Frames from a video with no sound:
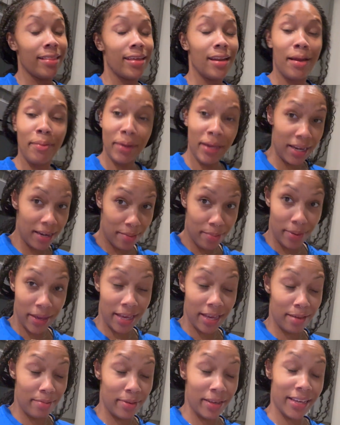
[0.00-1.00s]
and I'm getting in
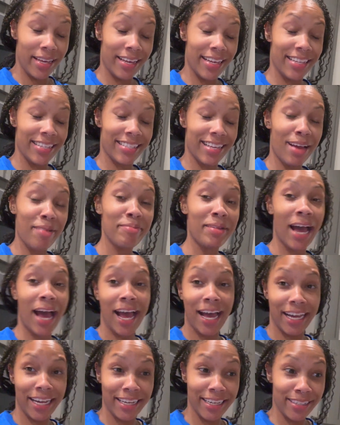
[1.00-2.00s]
bed because I'm
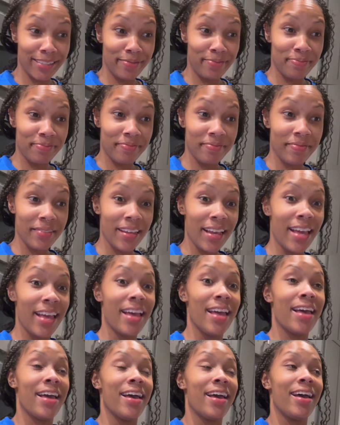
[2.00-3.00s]
tired.
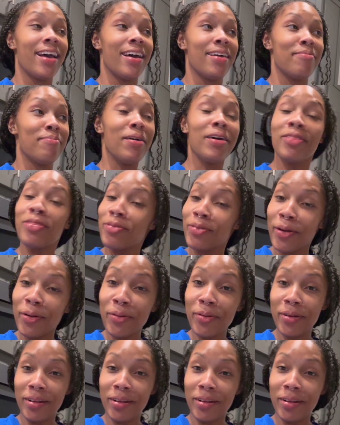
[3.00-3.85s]
My throat